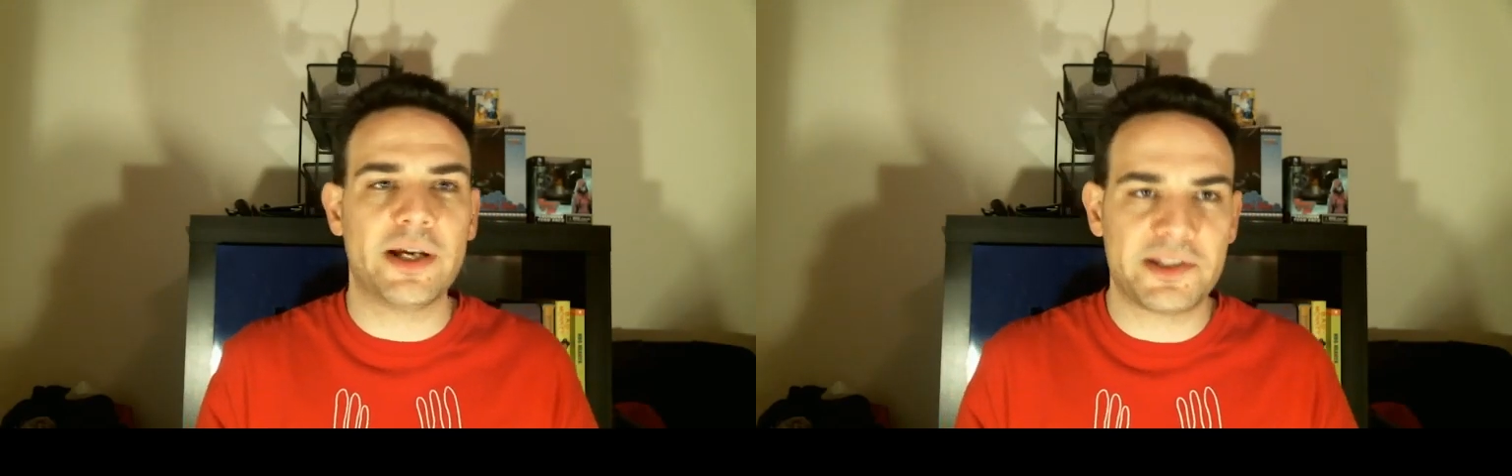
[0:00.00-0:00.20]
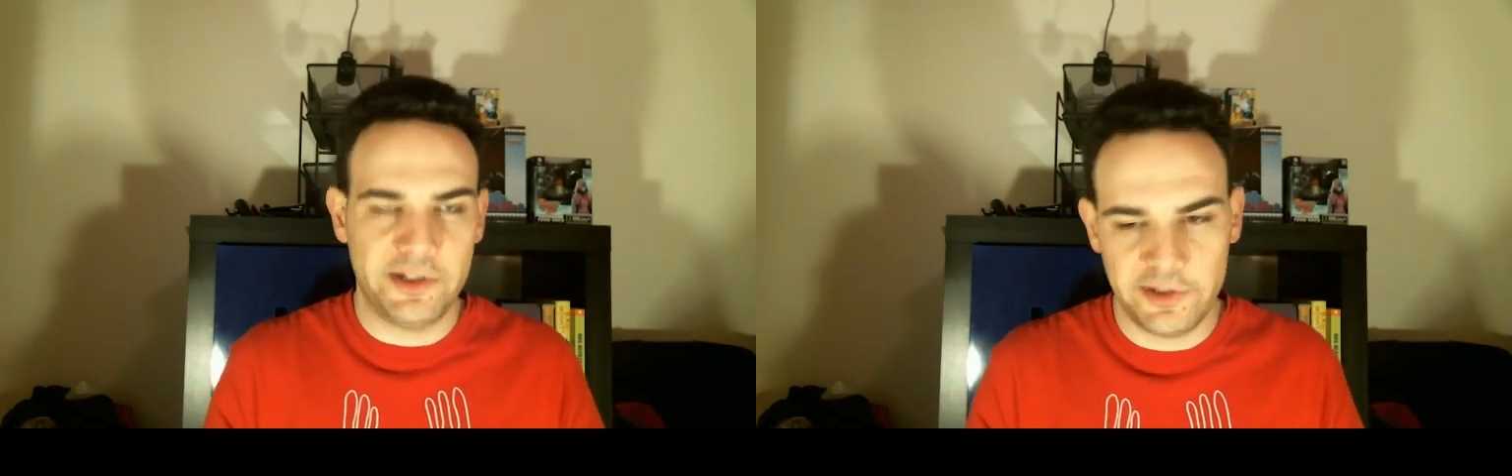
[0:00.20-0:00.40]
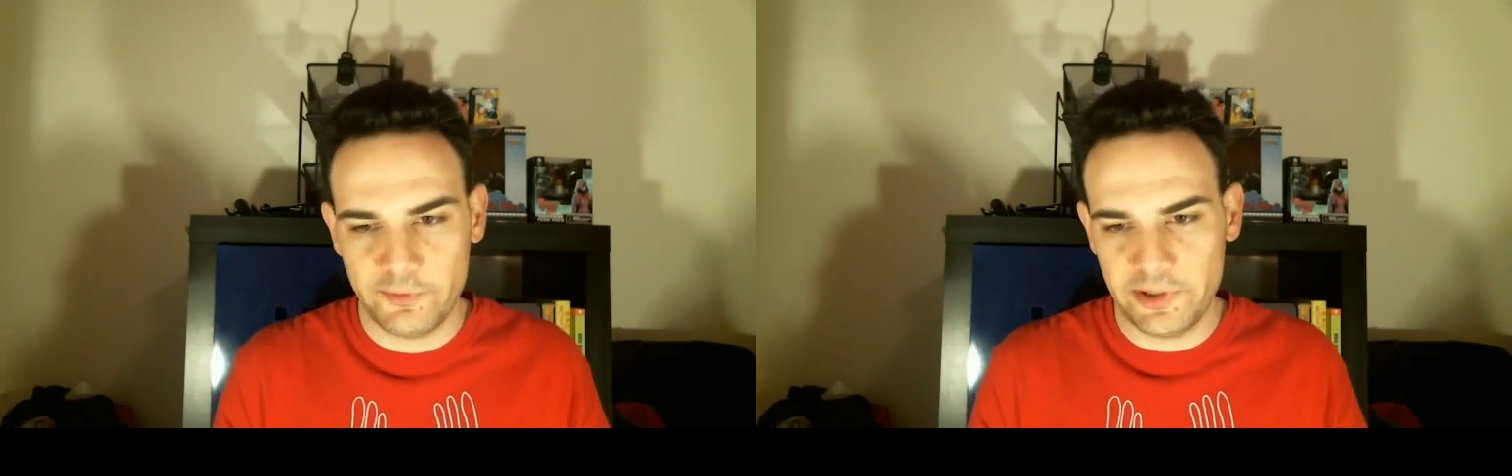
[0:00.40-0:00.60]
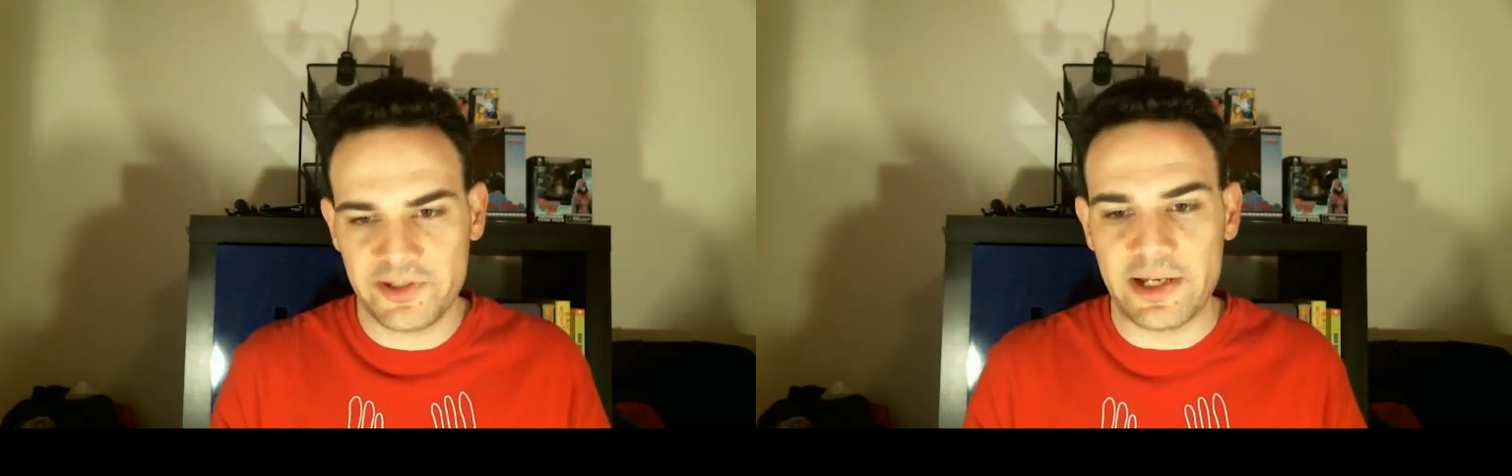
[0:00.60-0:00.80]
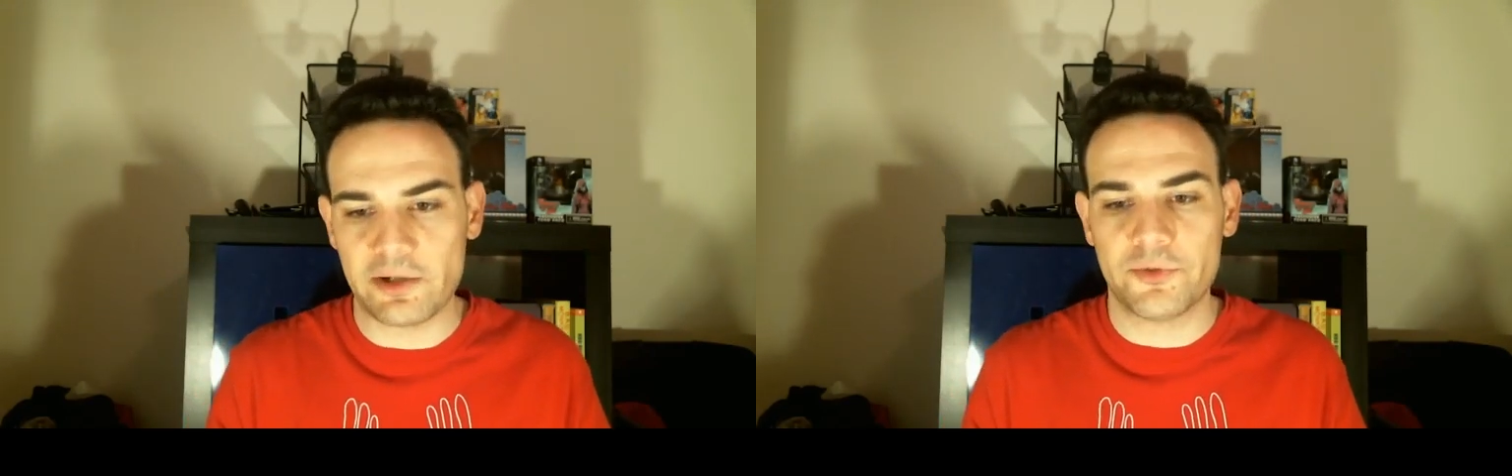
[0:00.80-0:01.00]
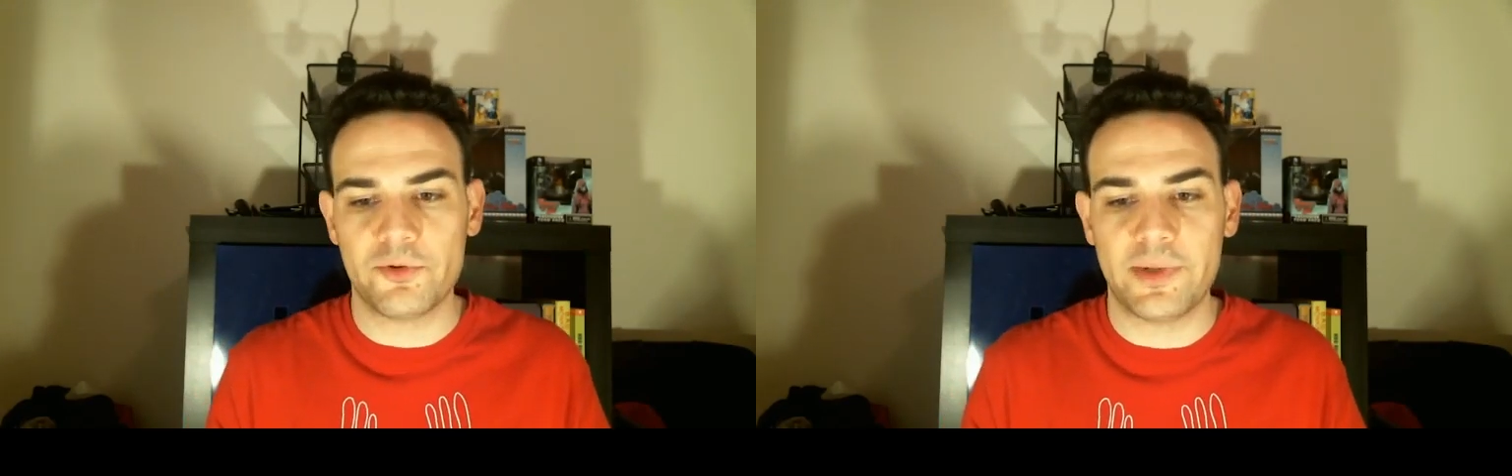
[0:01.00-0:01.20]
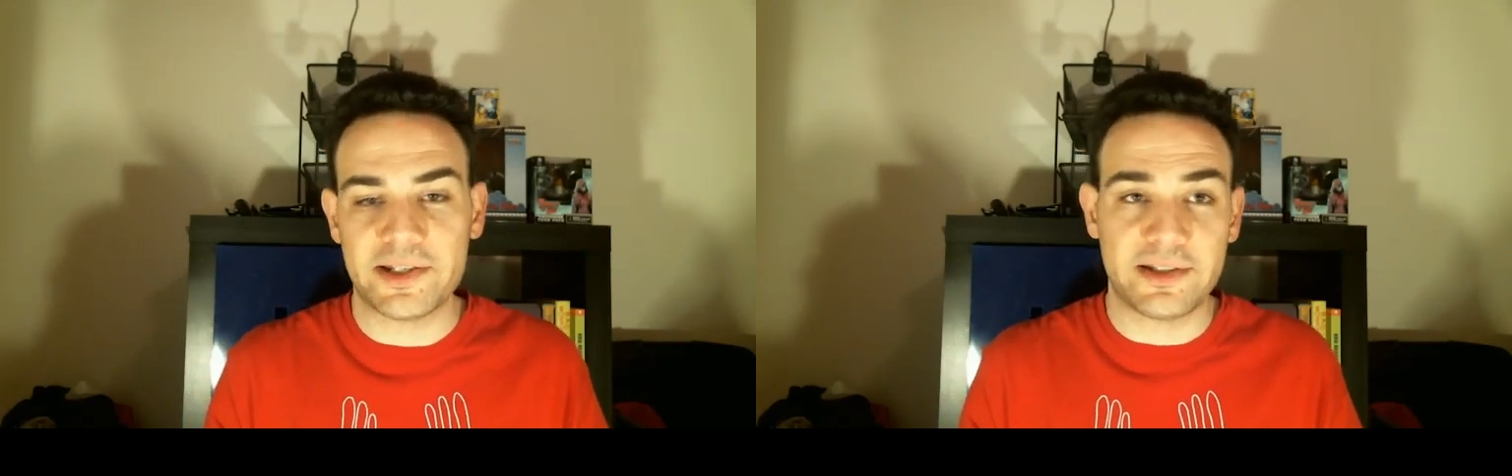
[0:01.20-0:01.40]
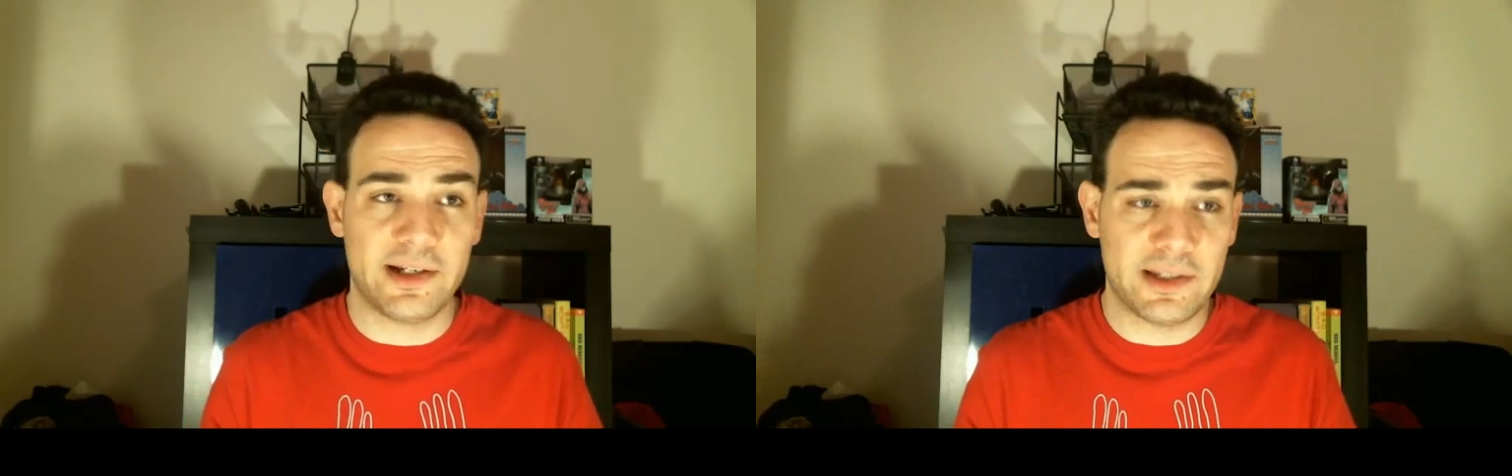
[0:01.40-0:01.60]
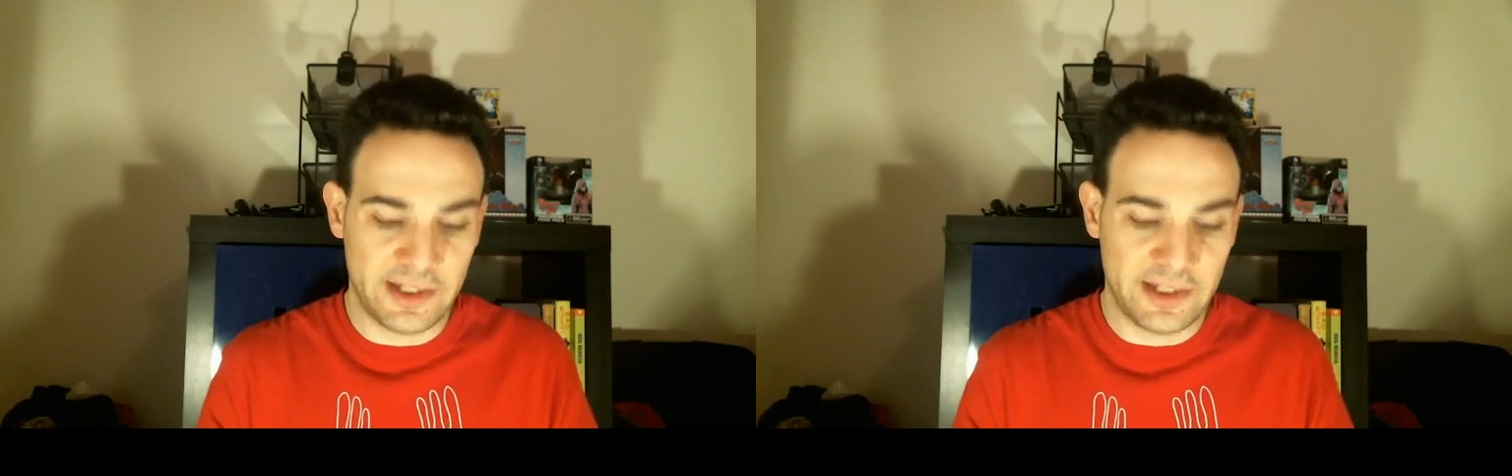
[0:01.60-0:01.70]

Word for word: I needed to really cycle through my sidekicks,